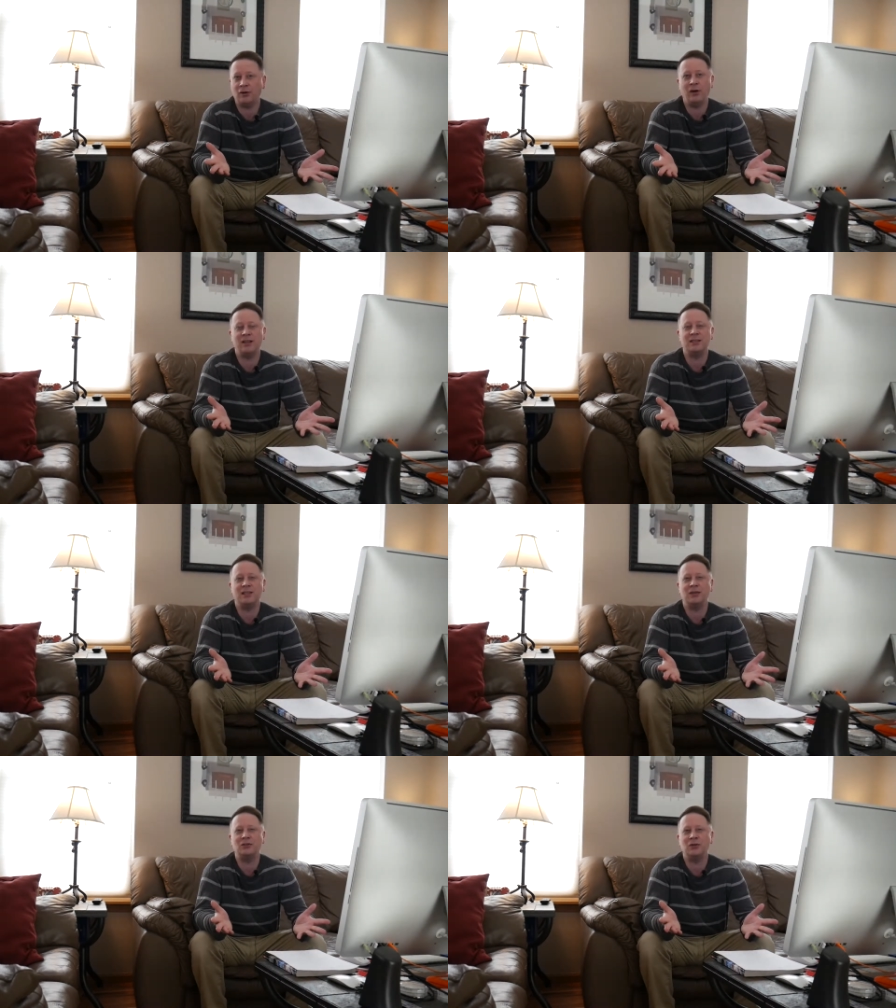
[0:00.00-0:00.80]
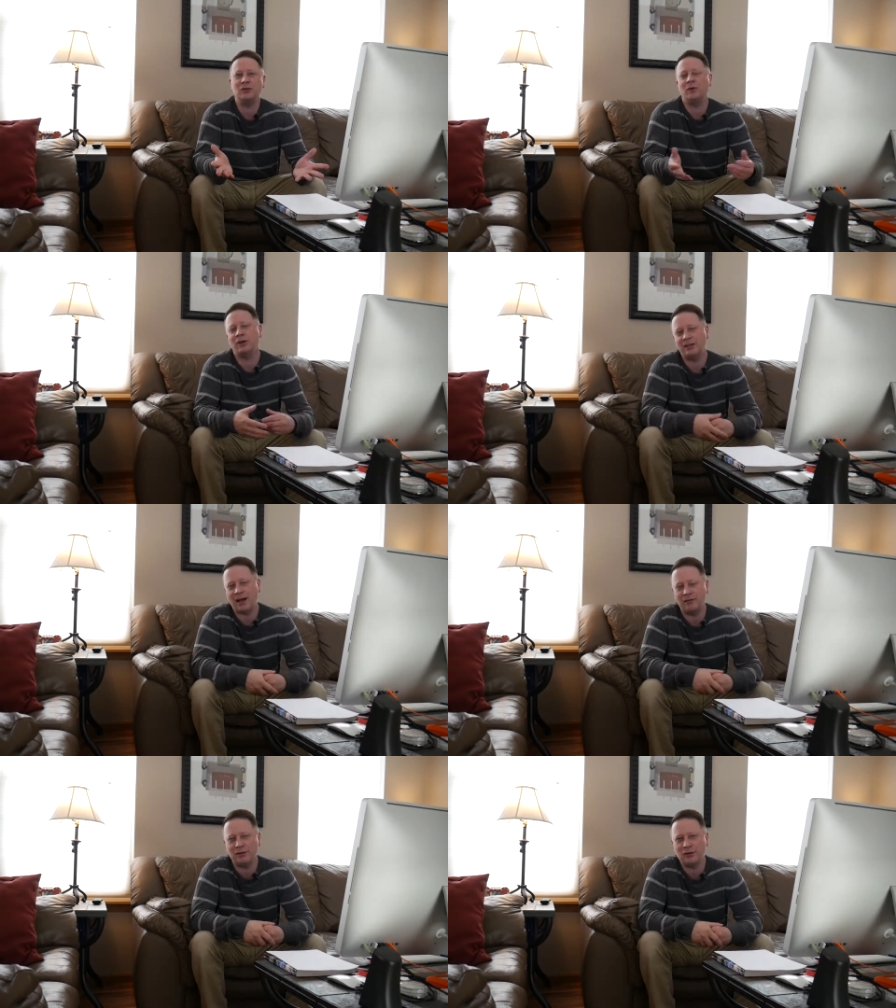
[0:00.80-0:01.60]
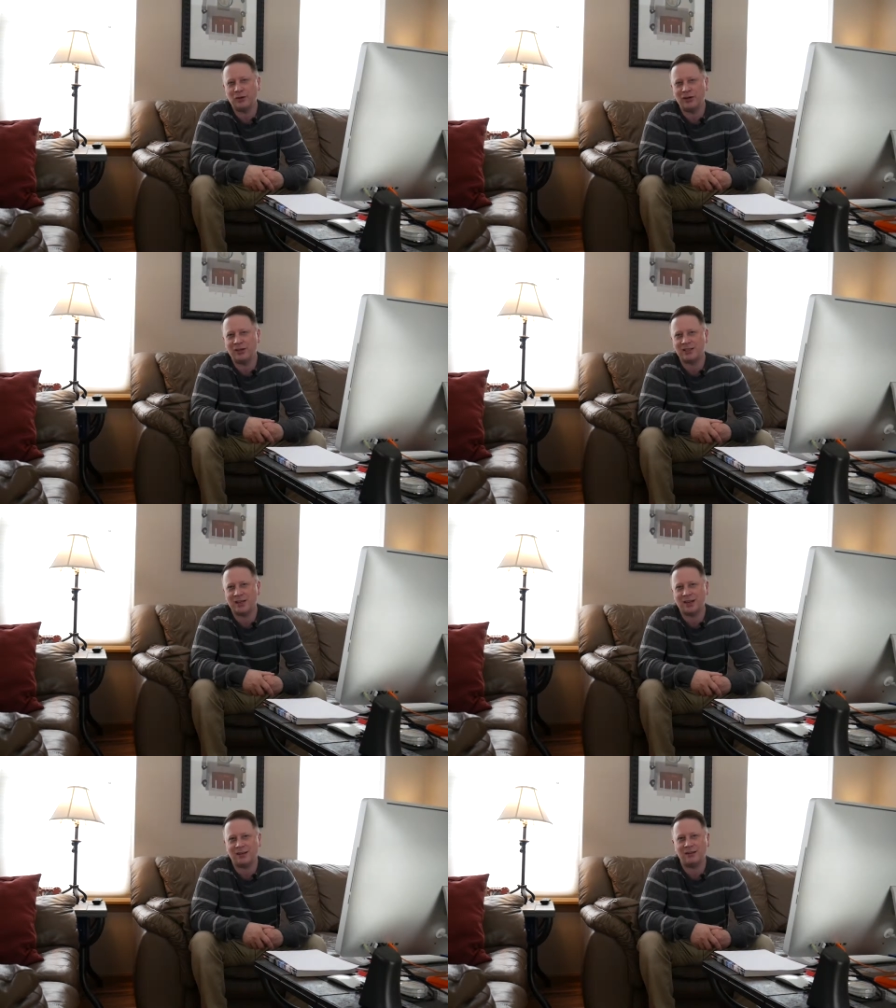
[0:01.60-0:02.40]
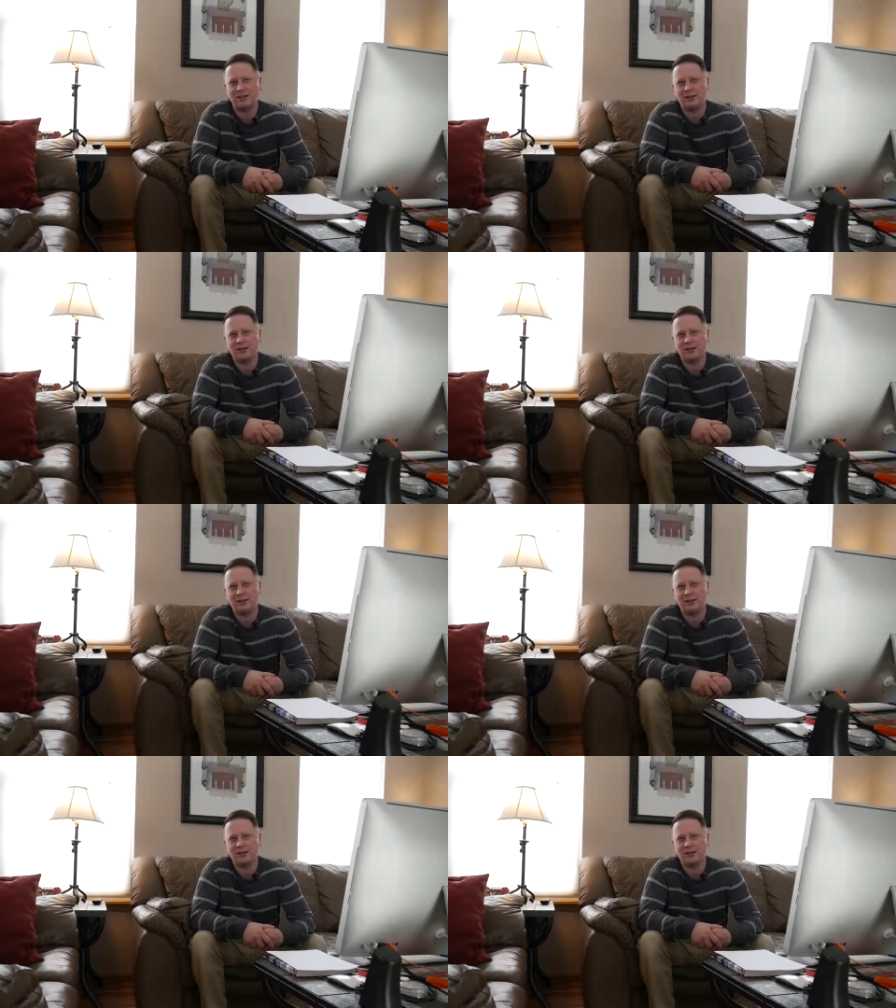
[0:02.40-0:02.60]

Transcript: go ahead and stay tuned. We're going to dive into it here in a second.